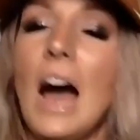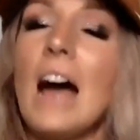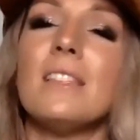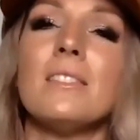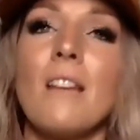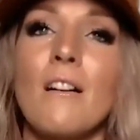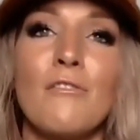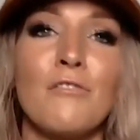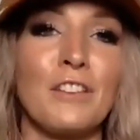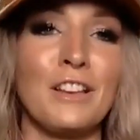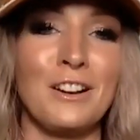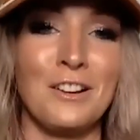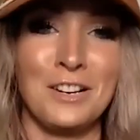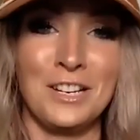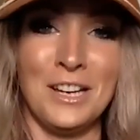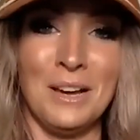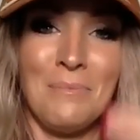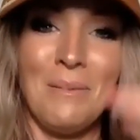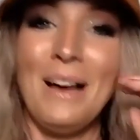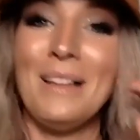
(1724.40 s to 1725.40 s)
I love
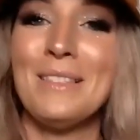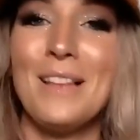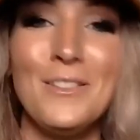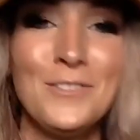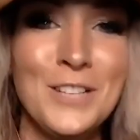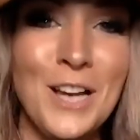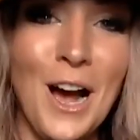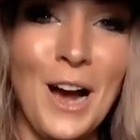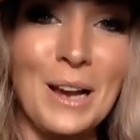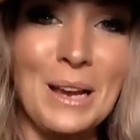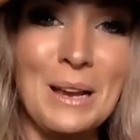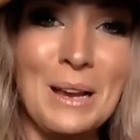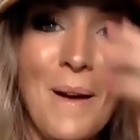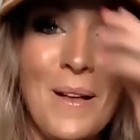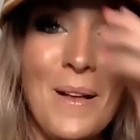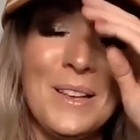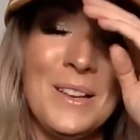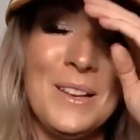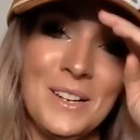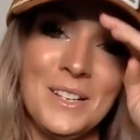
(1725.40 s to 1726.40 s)
leadership. I love talking
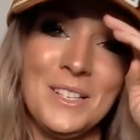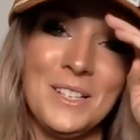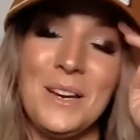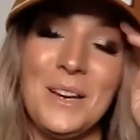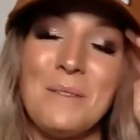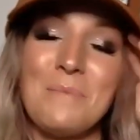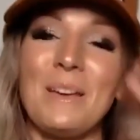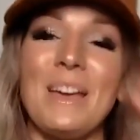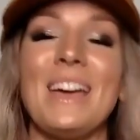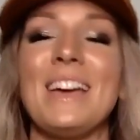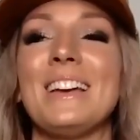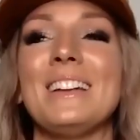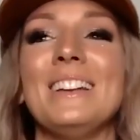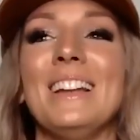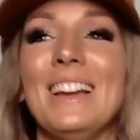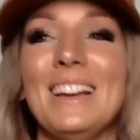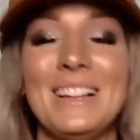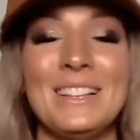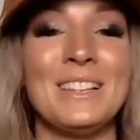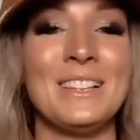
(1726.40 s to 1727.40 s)
about leadership
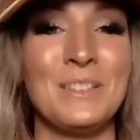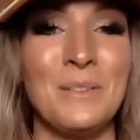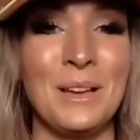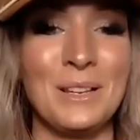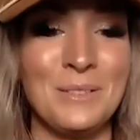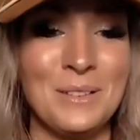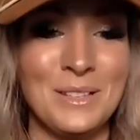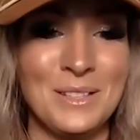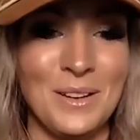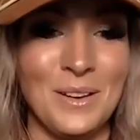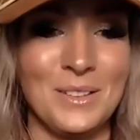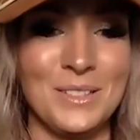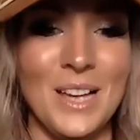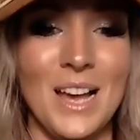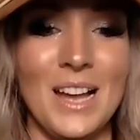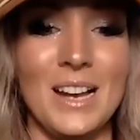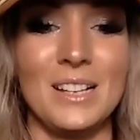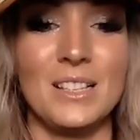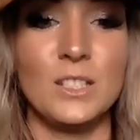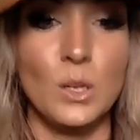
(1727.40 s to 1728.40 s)
and this makes me so
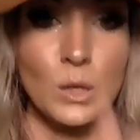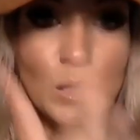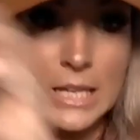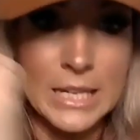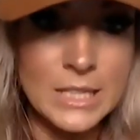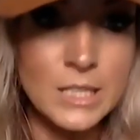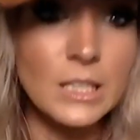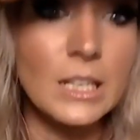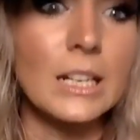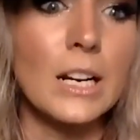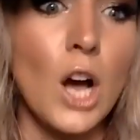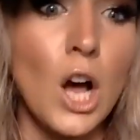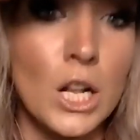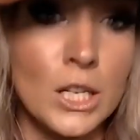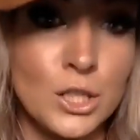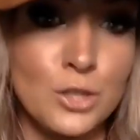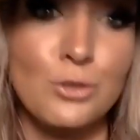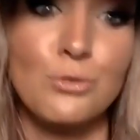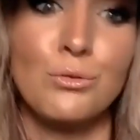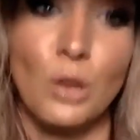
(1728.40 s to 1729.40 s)
excited. So let's get
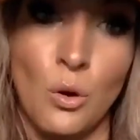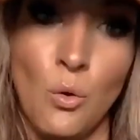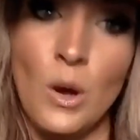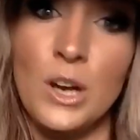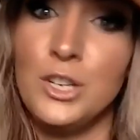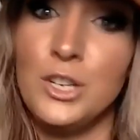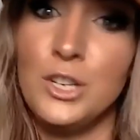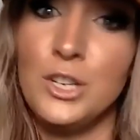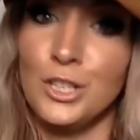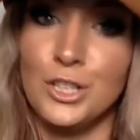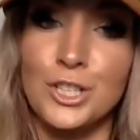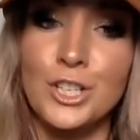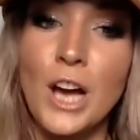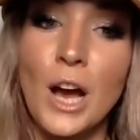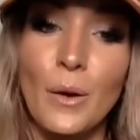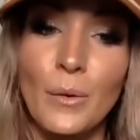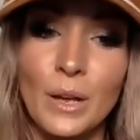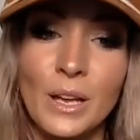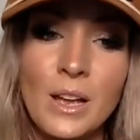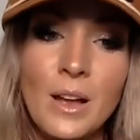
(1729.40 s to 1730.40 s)
on to the question,
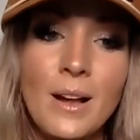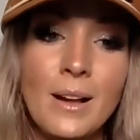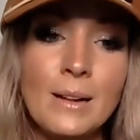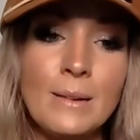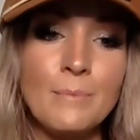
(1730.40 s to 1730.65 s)
shall we?